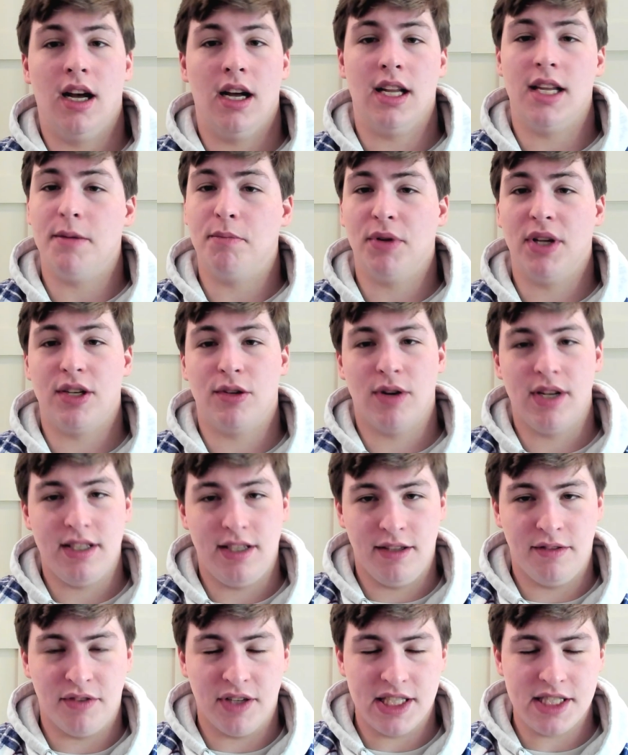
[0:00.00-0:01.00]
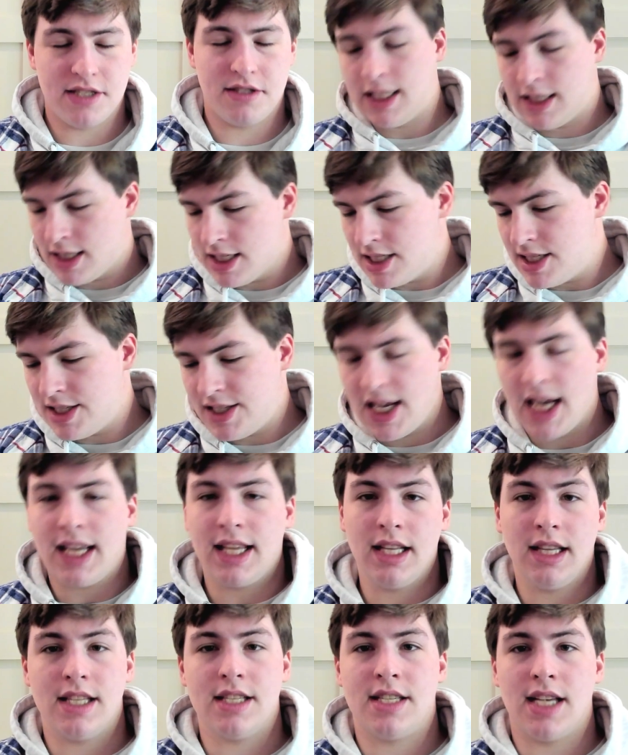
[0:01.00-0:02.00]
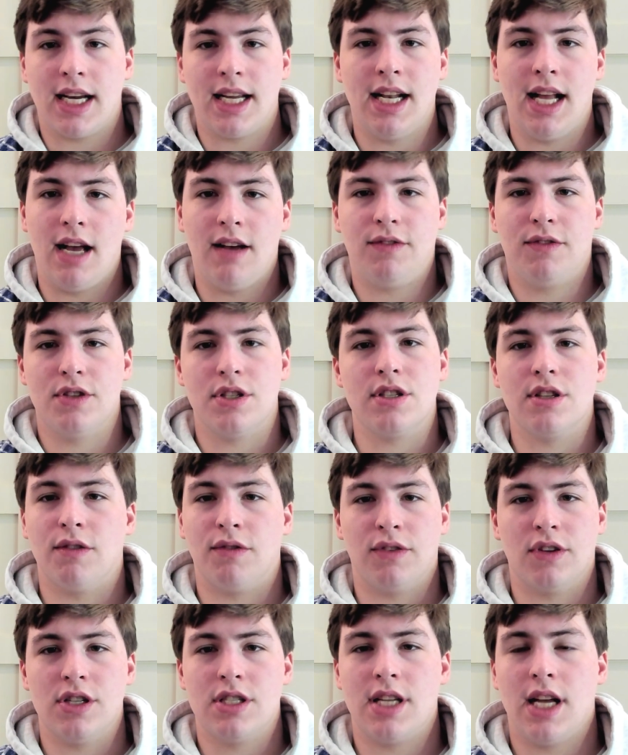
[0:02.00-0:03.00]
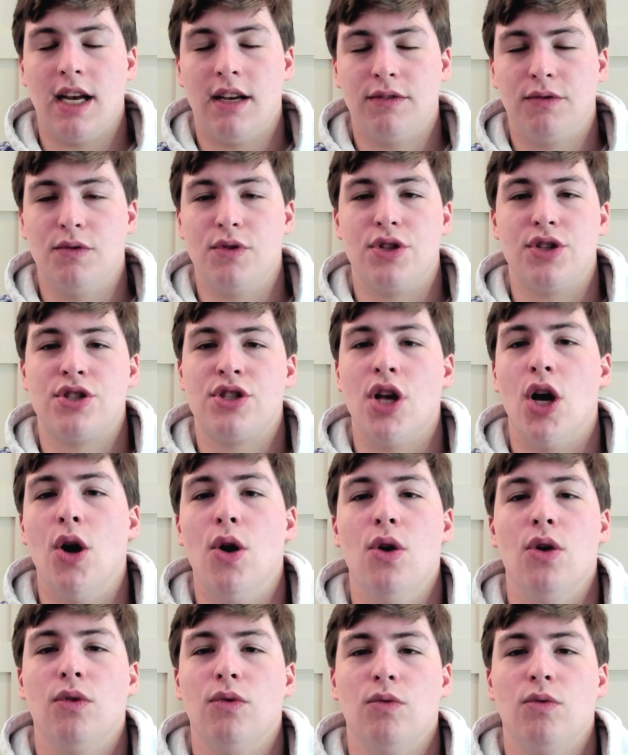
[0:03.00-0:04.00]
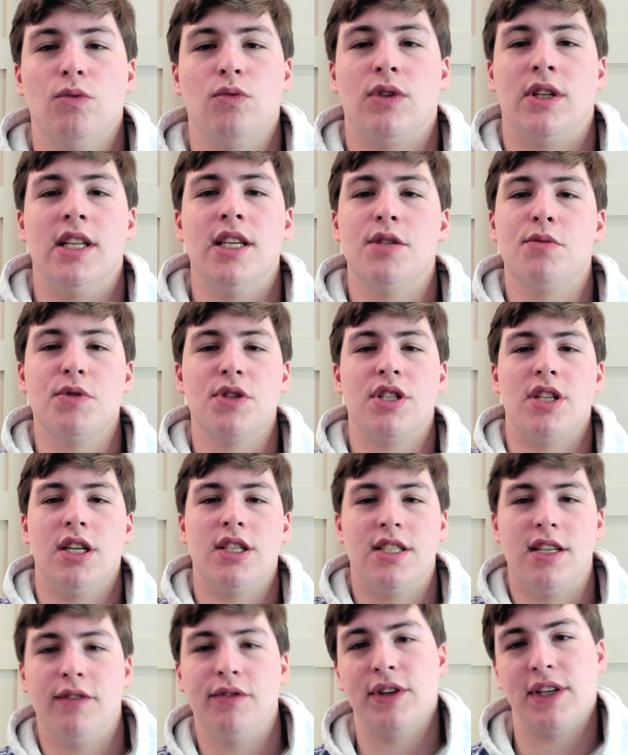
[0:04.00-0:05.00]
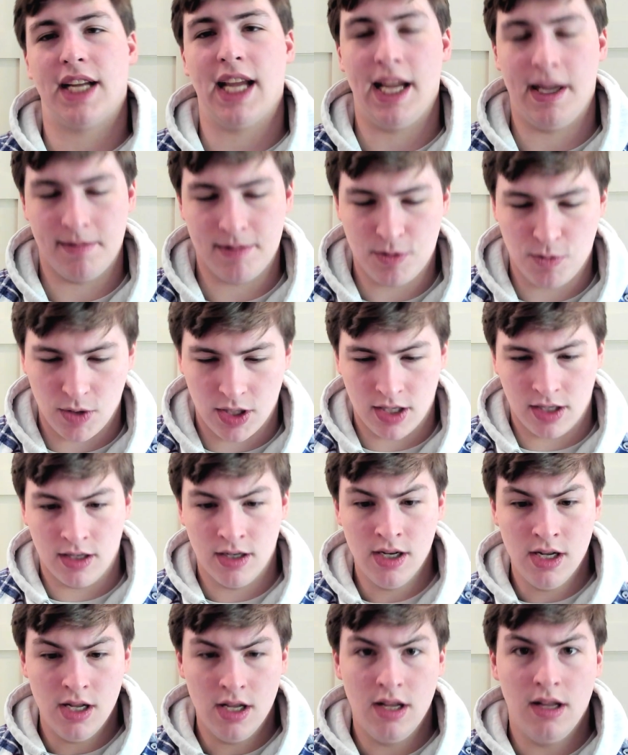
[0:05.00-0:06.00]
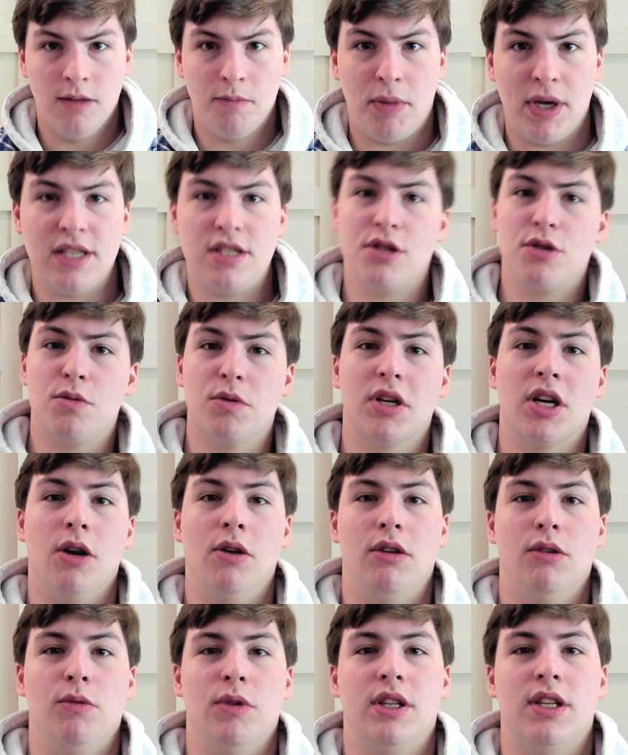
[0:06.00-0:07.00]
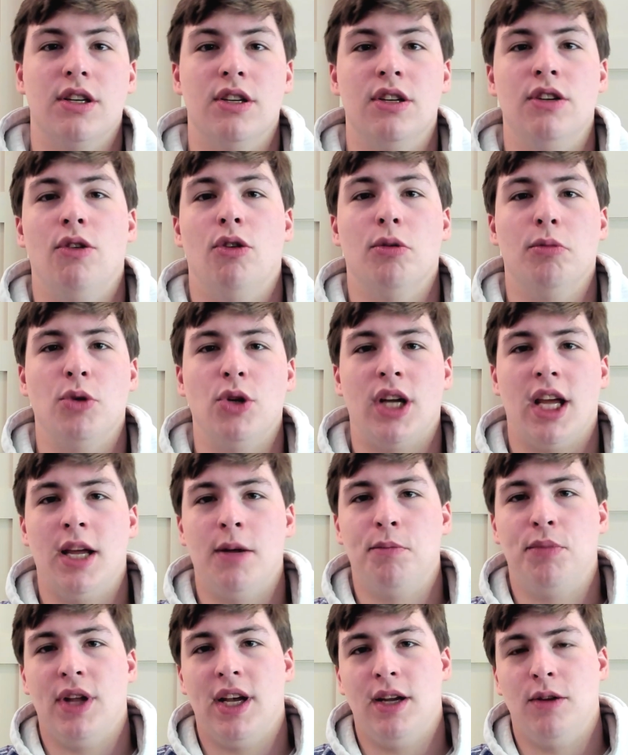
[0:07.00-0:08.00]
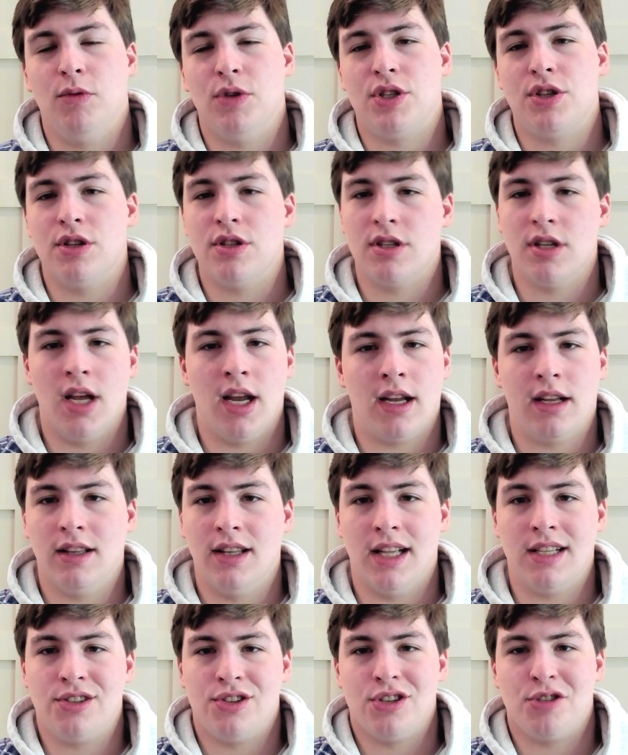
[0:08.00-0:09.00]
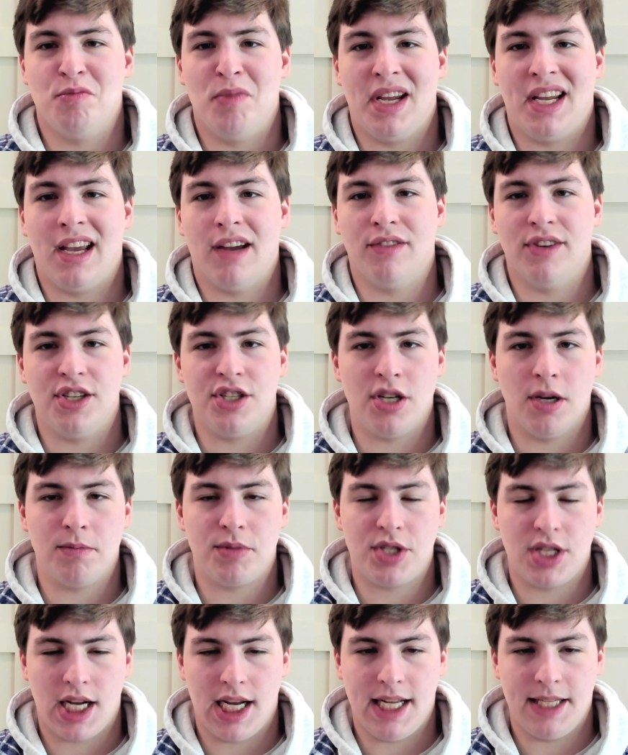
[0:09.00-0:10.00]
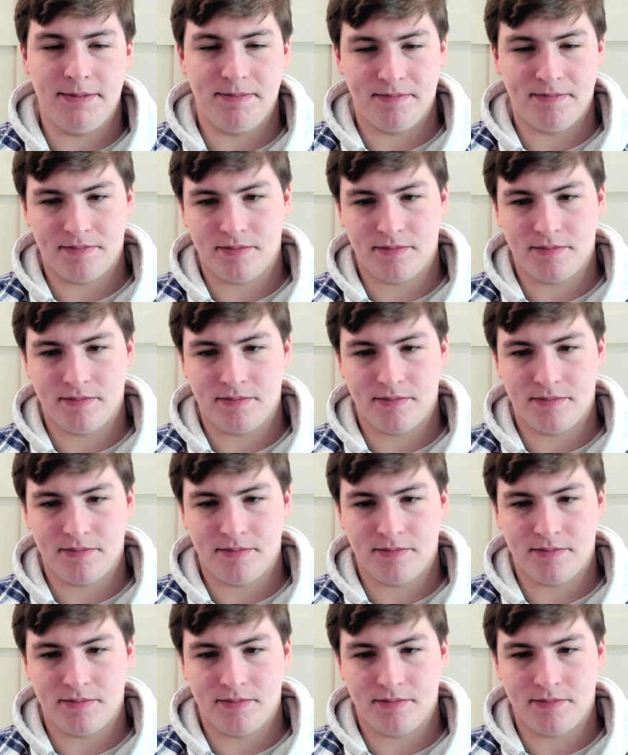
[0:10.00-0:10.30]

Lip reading: He played great defense. The second half versus the first half was so, these were such different games where Pacers were going with their normal game plan, which is like, let's just make every jump shot.